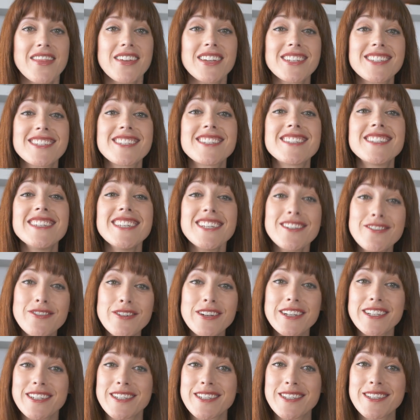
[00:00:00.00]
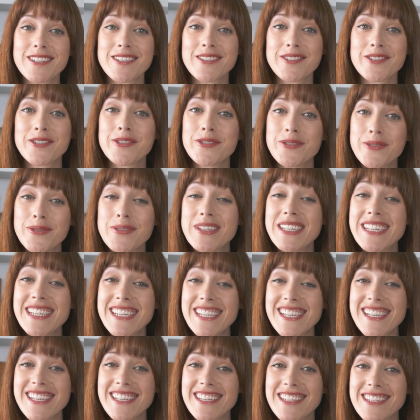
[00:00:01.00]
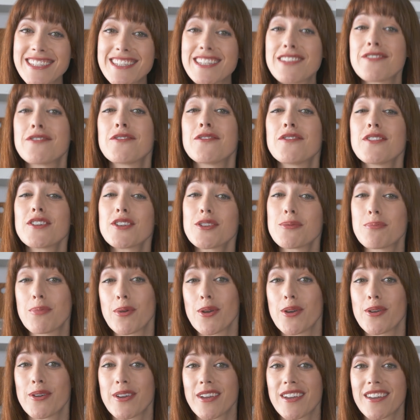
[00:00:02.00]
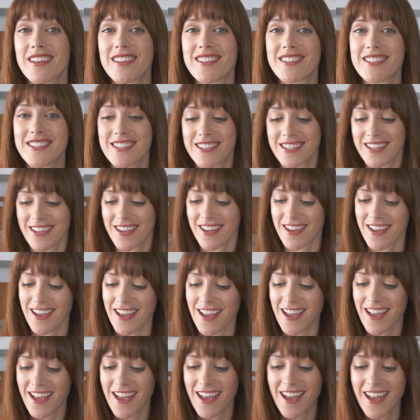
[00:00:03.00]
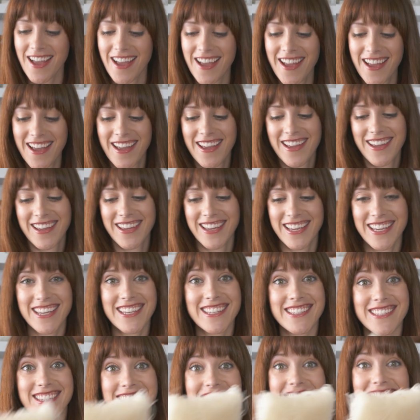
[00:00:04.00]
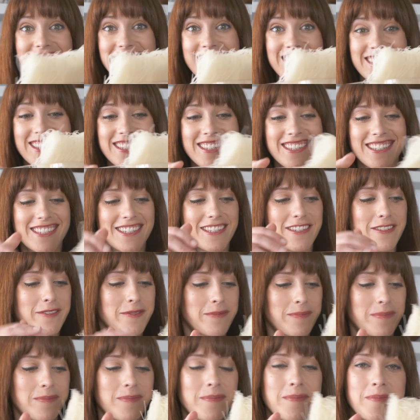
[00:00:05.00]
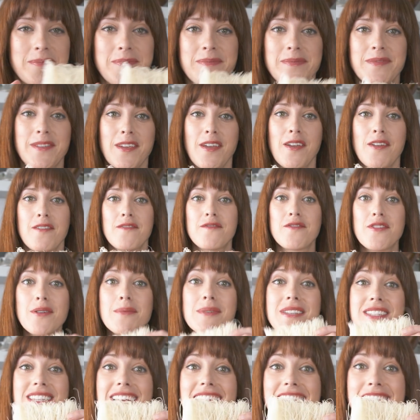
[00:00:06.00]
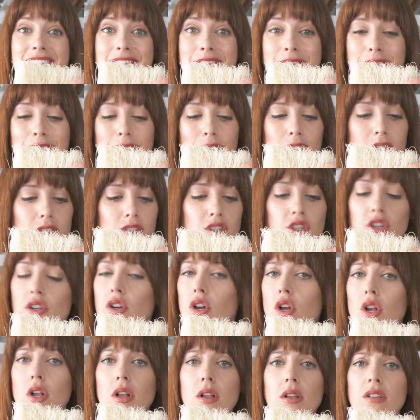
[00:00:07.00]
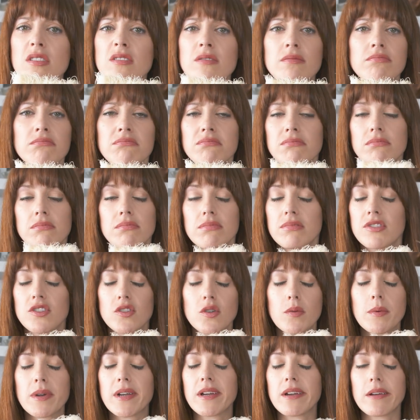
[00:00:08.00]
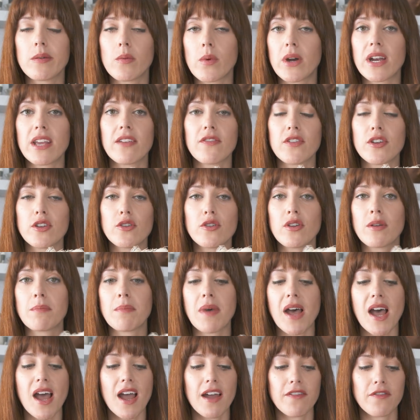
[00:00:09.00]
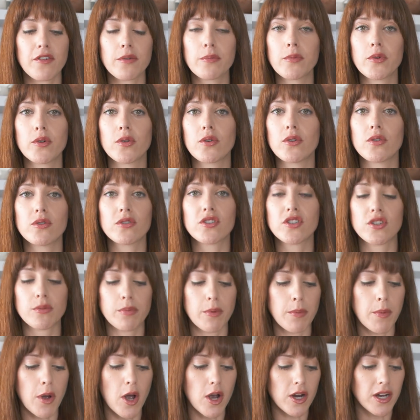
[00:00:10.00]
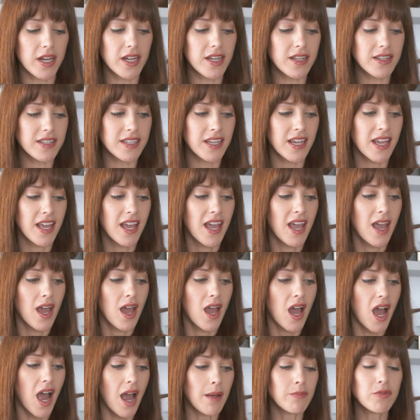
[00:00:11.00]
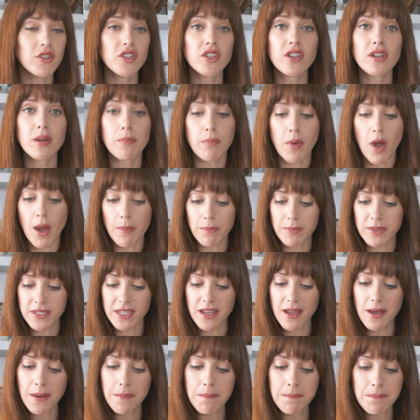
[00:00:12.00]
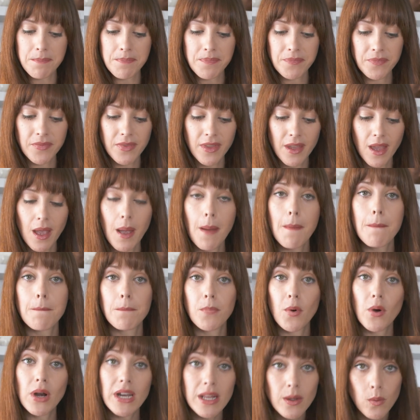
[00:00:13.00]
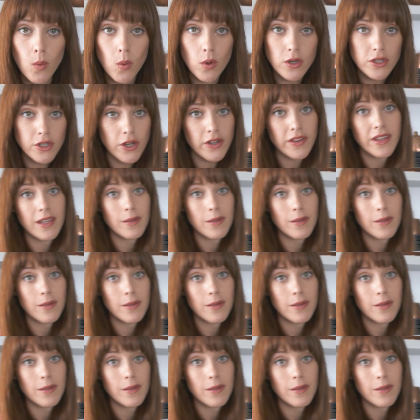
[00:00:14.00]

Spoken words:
The secret to these fish burgers is this. Vermicelli noodles, good old Summin, whatever you can buy from your supermarket. I'm just gonna pop some boiling water on